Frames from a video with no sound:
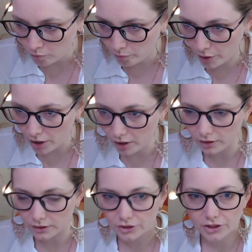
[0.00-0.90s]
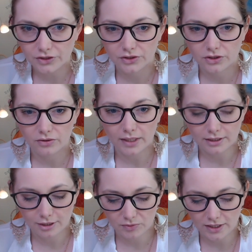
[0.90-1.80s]
Paul just corrected
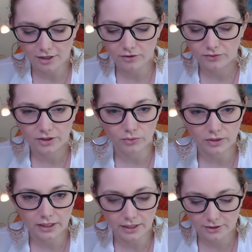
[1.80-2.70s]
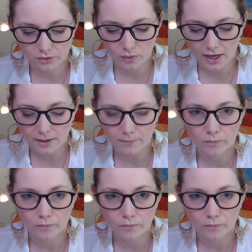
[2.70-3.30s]
himself in a really nice way.